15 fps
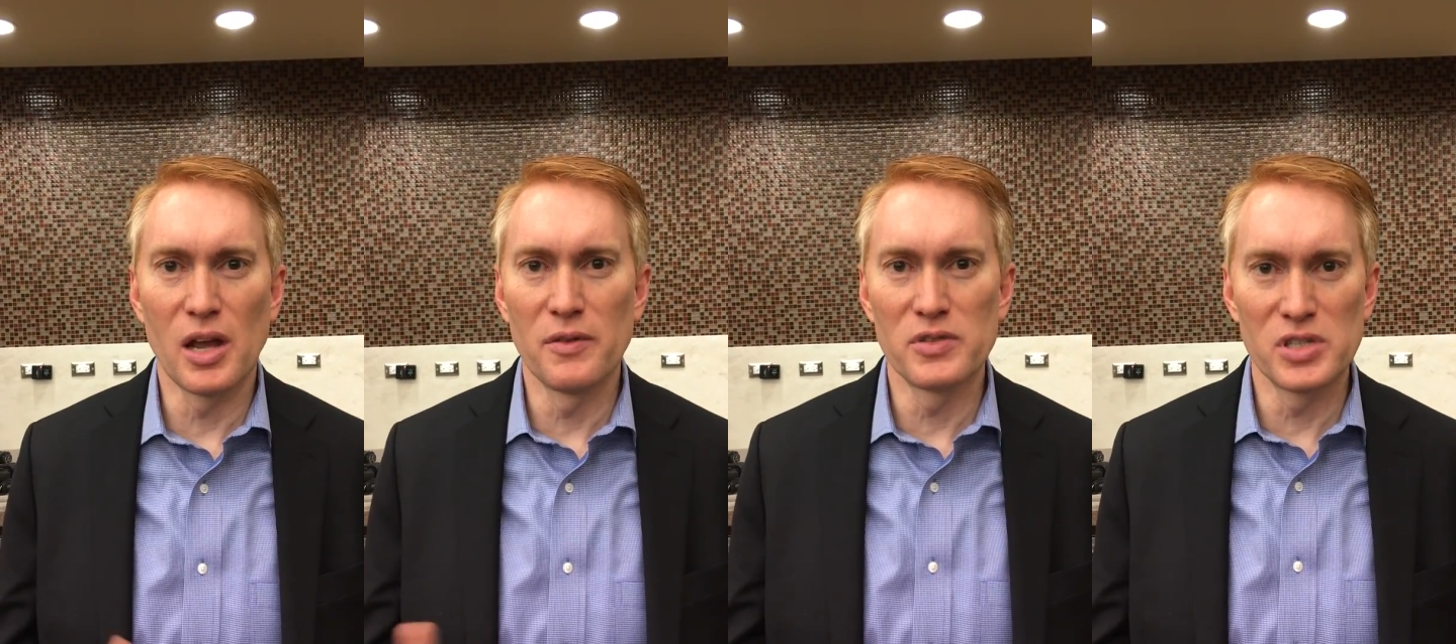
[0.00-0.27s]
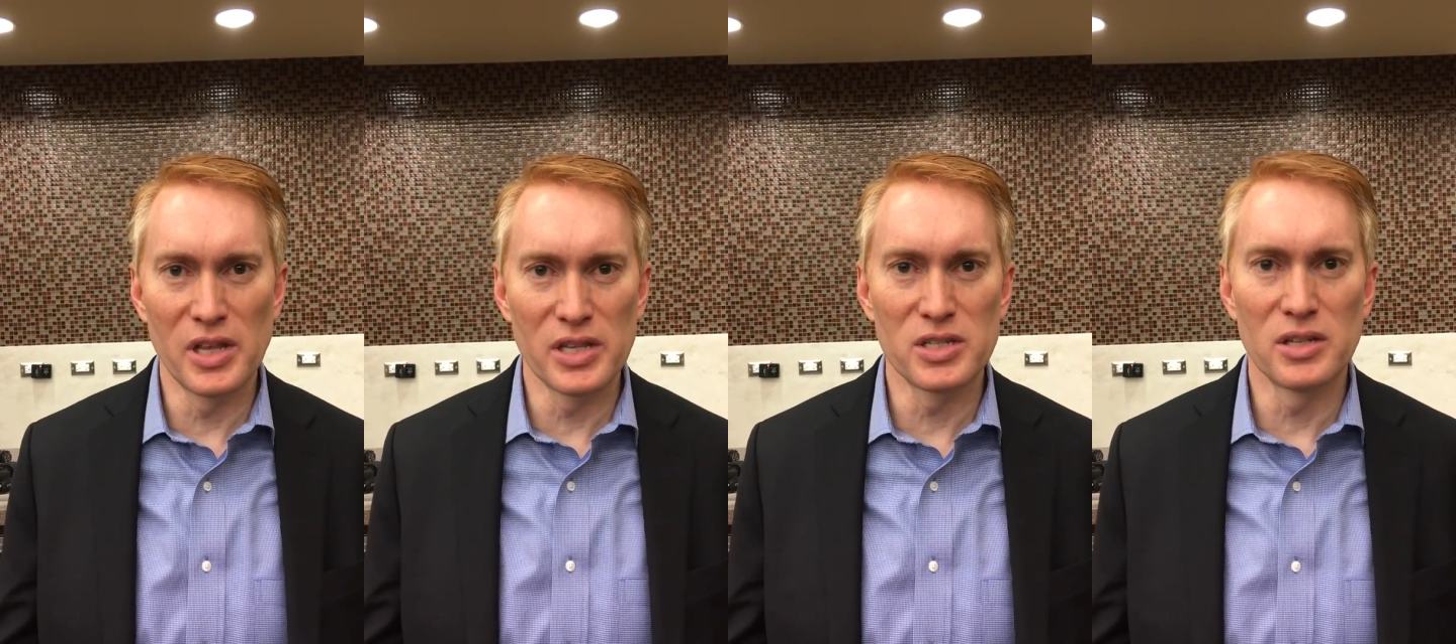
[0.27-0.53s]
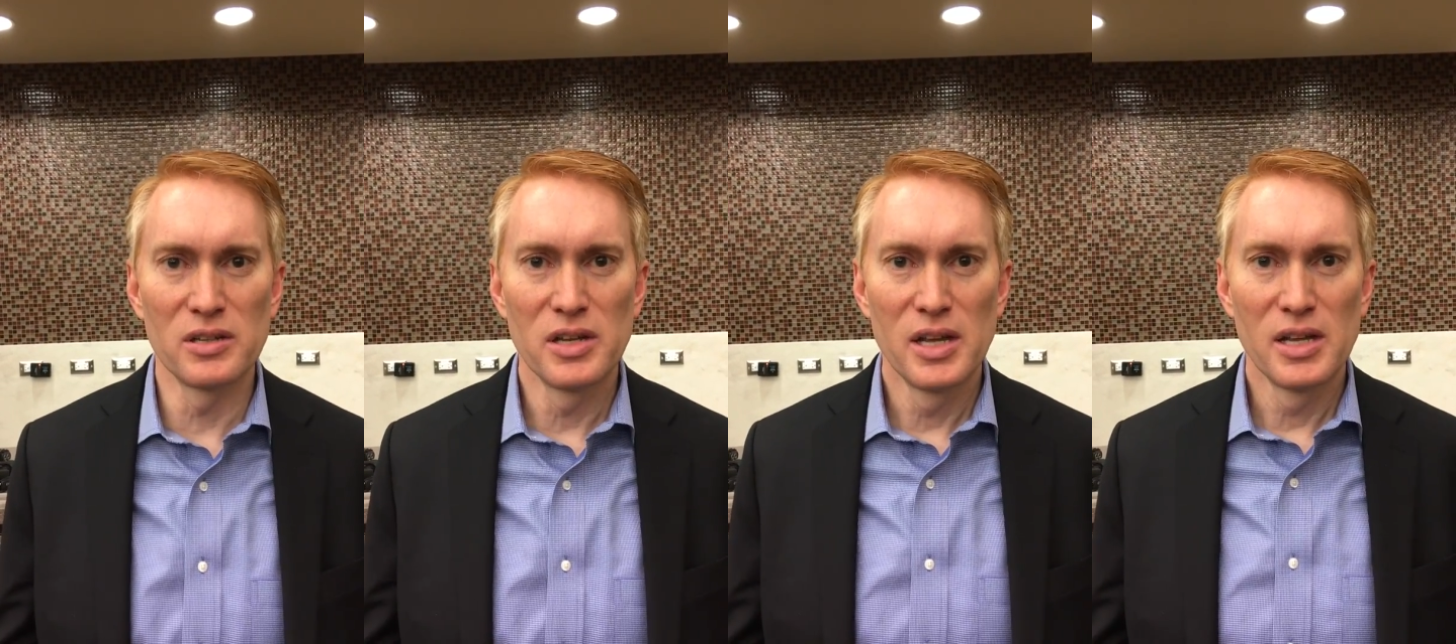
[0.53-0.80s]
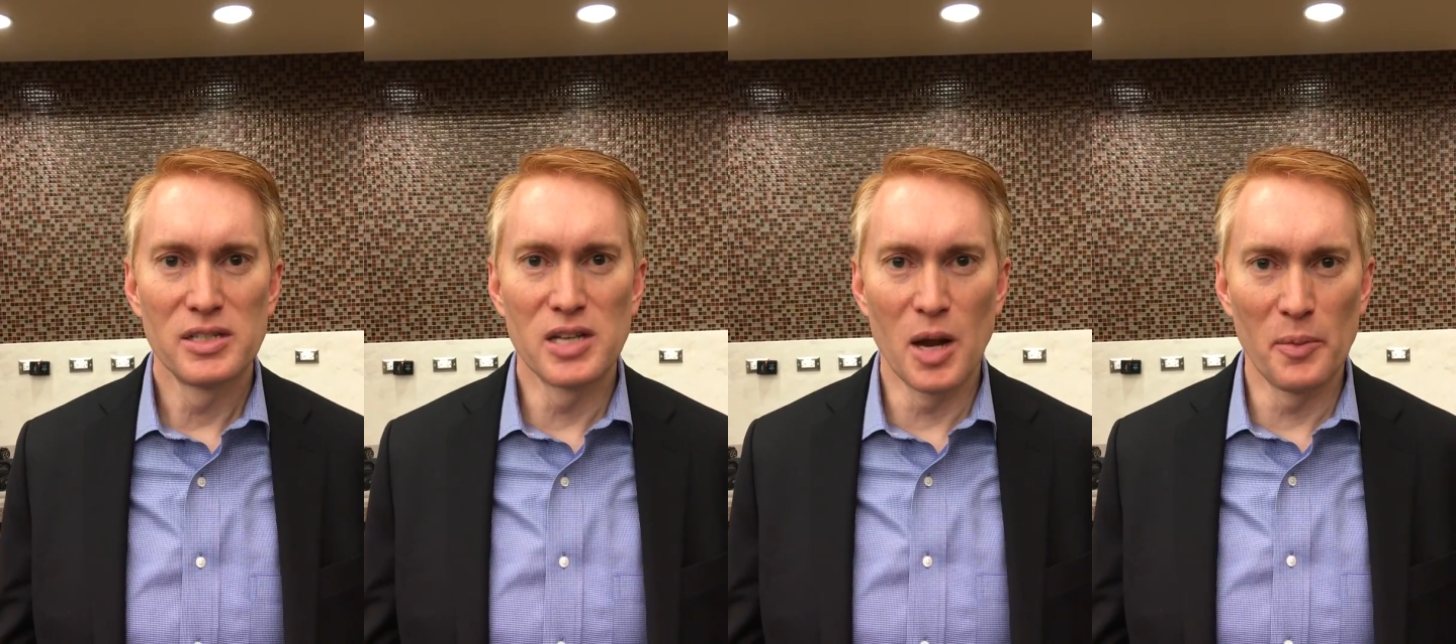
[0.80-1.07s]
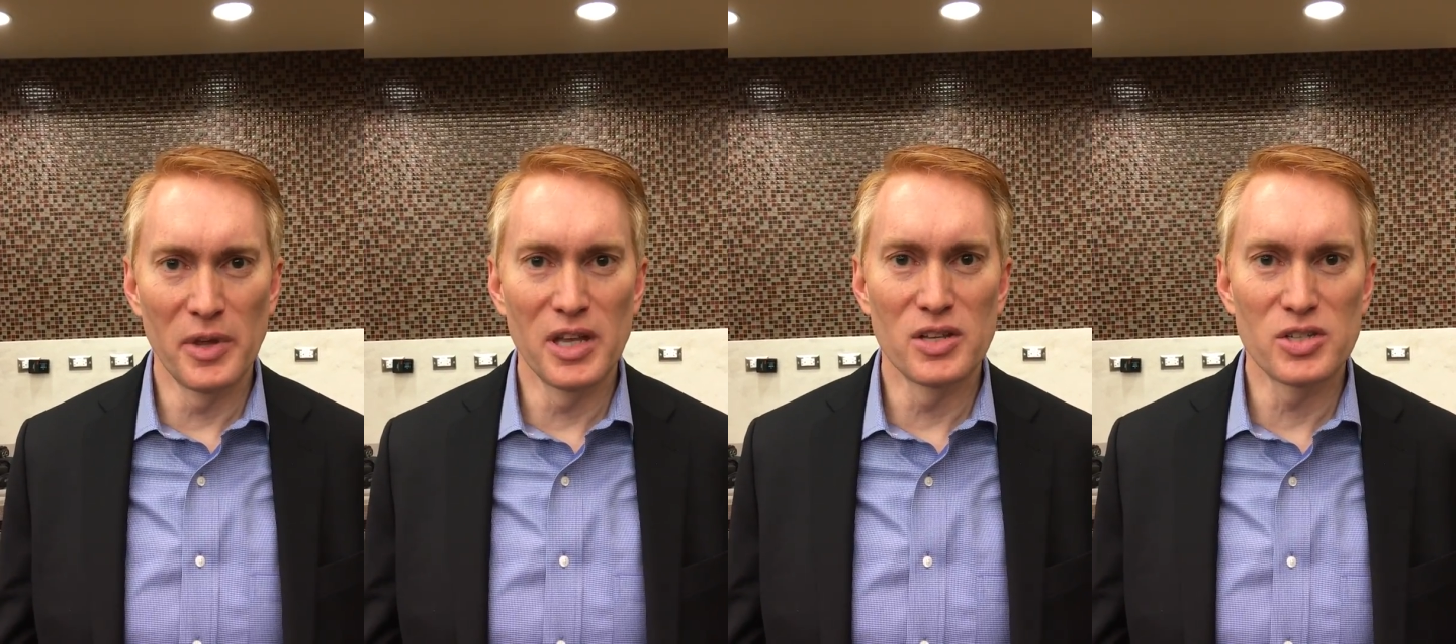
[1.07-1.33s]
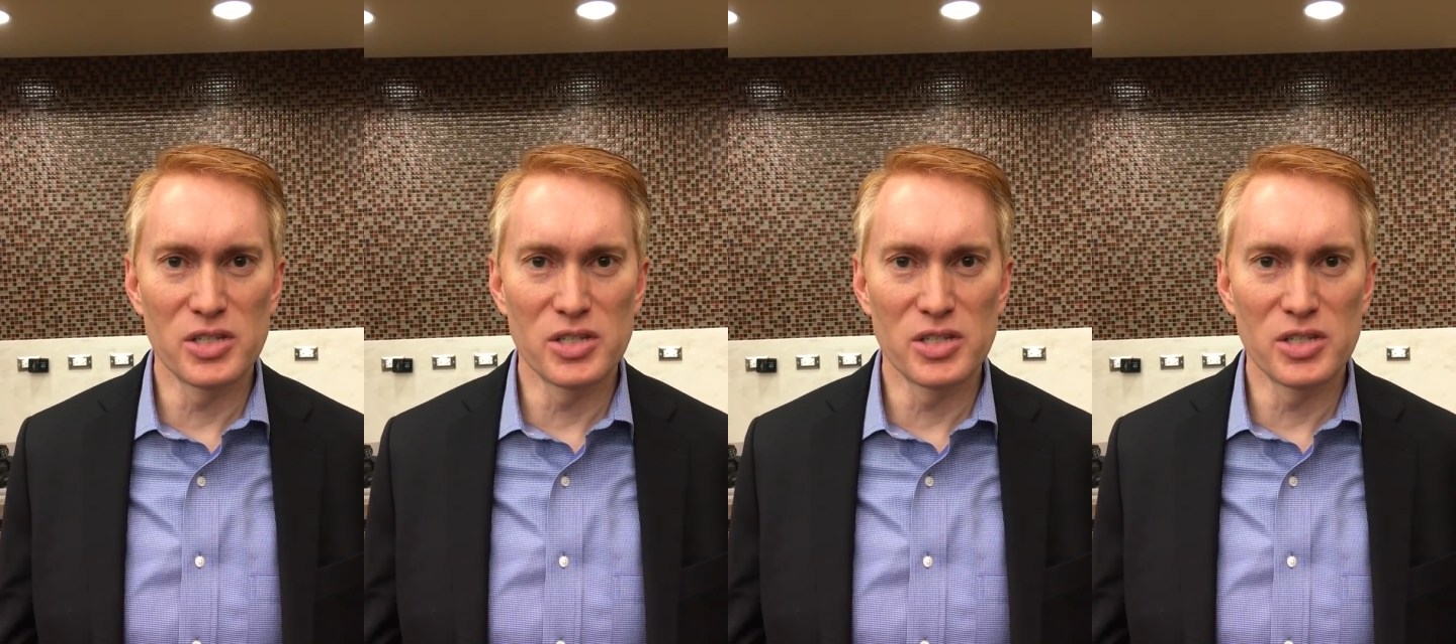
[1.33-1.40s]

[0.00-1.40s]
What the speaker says: Obviously, that's dominantly a